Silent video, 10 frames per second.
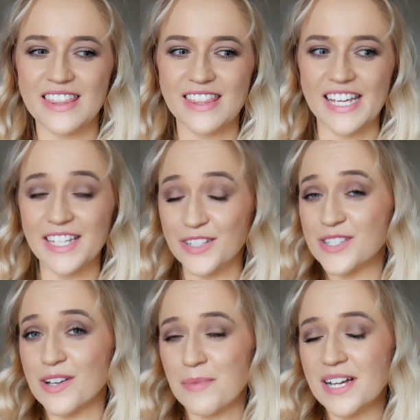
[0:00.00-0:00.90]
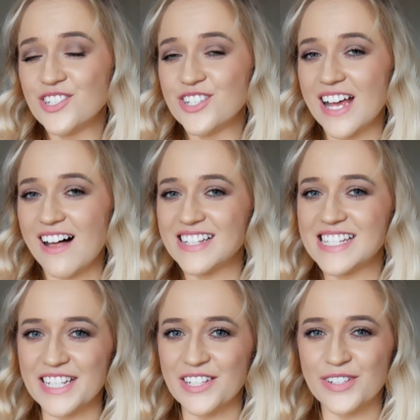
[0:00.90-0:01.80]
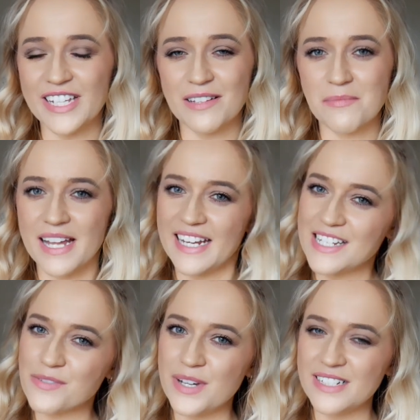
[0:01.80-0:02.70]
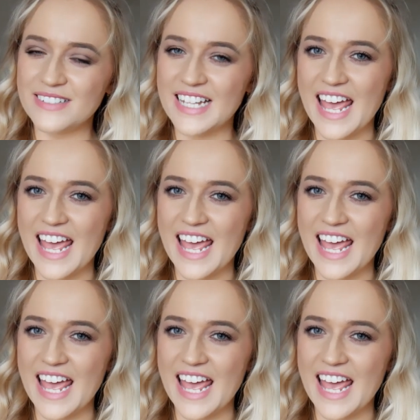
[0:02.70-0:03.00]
thank you so much. I'll see you in my next one,